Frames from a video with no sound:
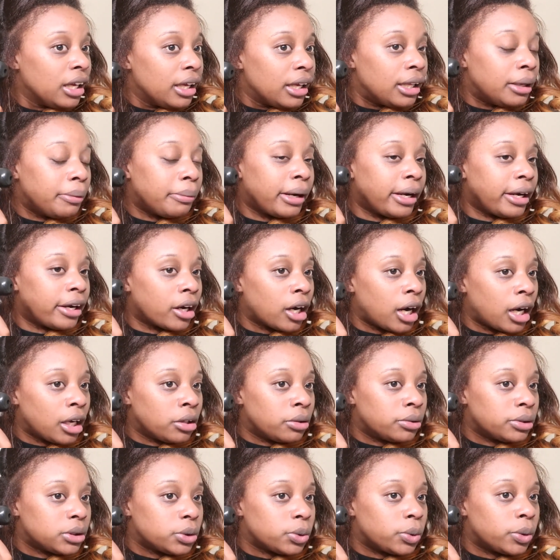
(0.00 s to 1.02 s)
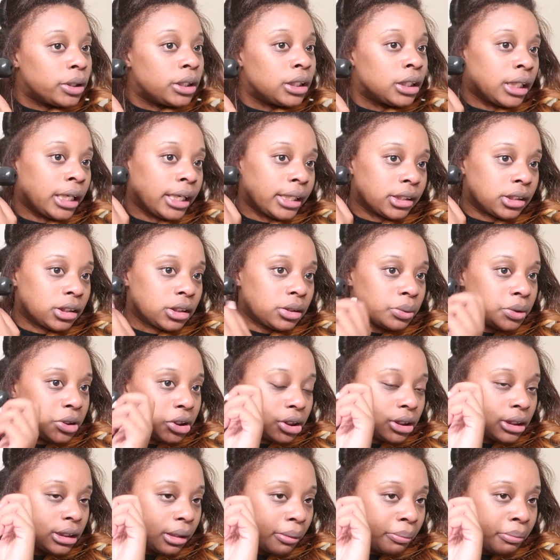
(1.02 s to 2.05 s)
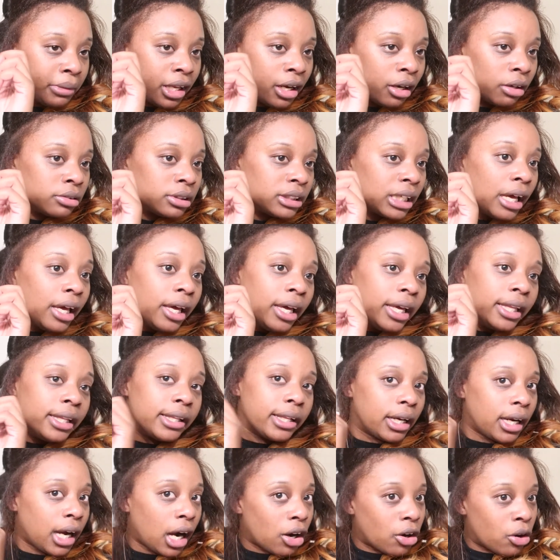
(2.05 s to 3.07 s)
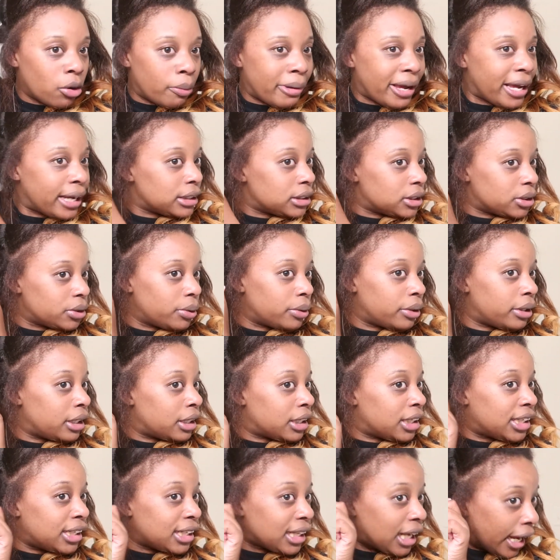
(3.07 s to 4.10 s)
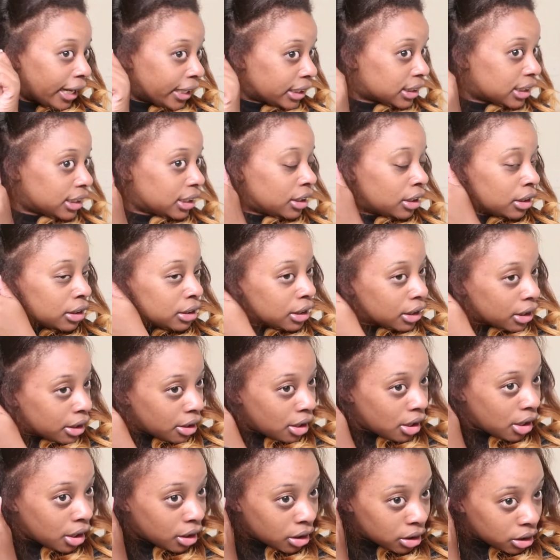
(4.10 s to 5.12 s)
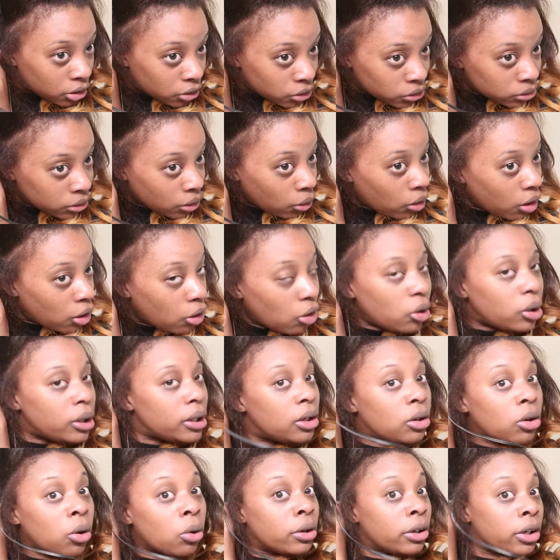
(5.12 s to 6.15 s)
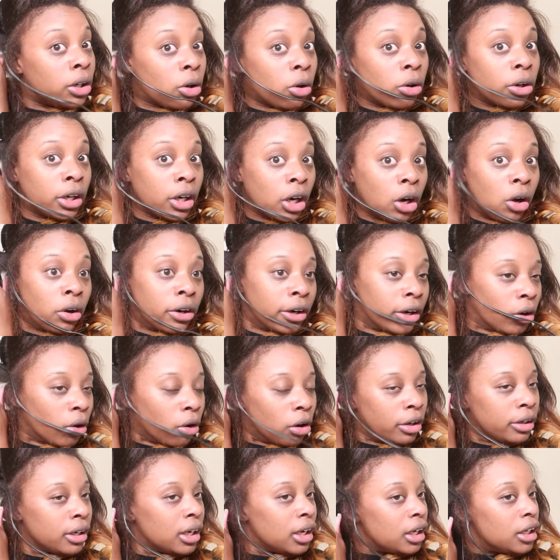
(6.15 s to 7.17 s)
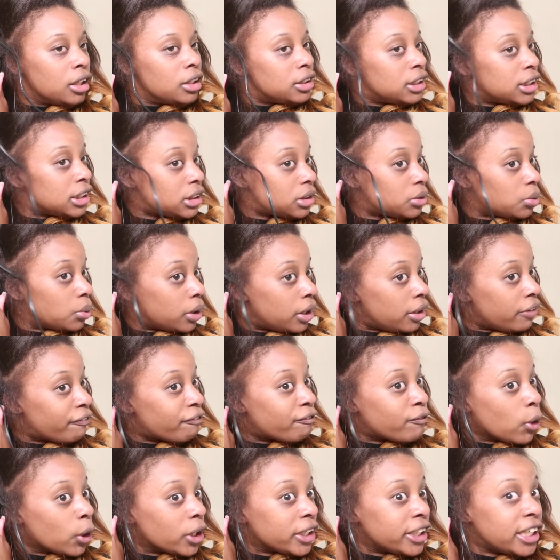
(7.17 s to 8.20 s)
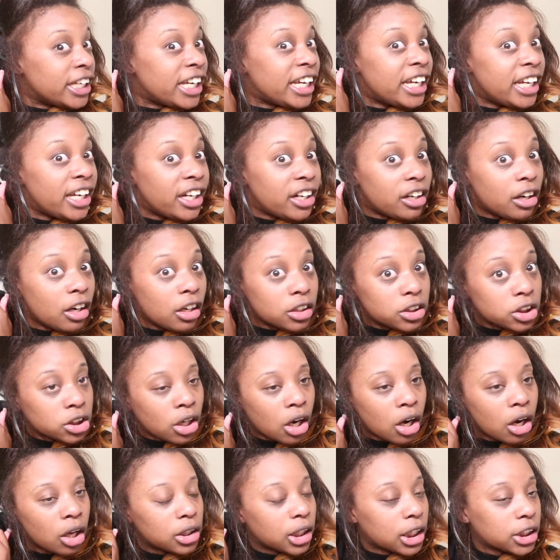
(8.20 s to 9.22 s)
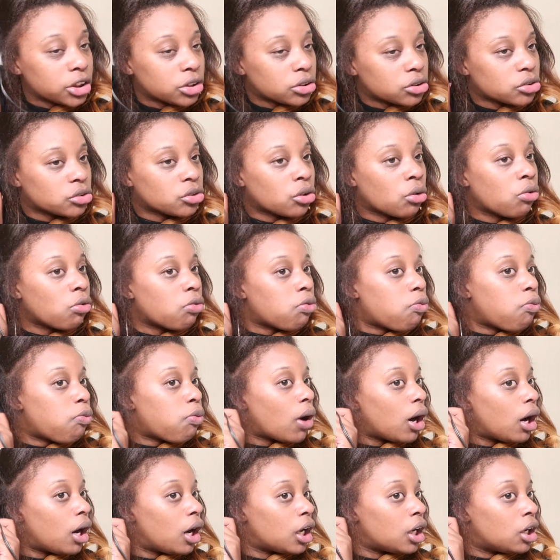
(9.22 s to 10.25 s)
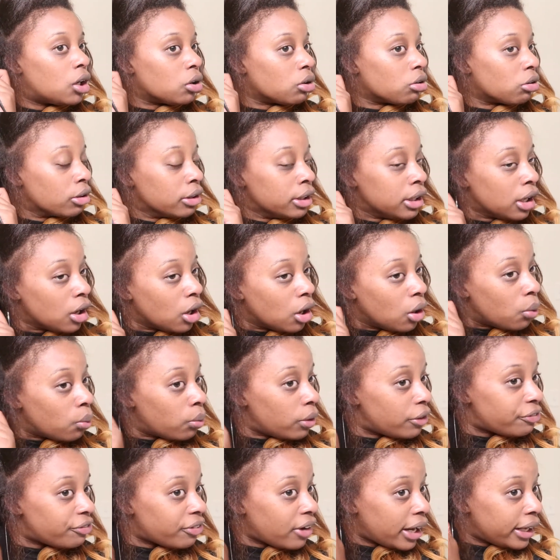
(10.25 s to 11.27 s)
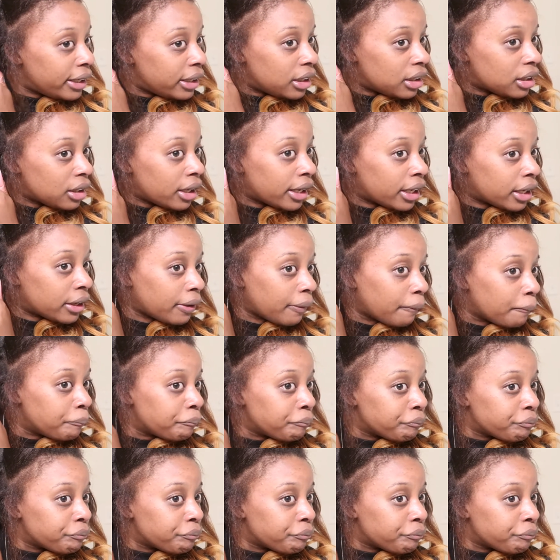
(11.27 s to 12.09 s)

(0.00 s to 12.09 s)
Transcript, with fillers: Then my hair got used to it, and I had to switch to something else. And then I'll go back to it, and I liked it, and da da da da on and on and on and on and on. This went for years, y'all. I struggled with finding, like,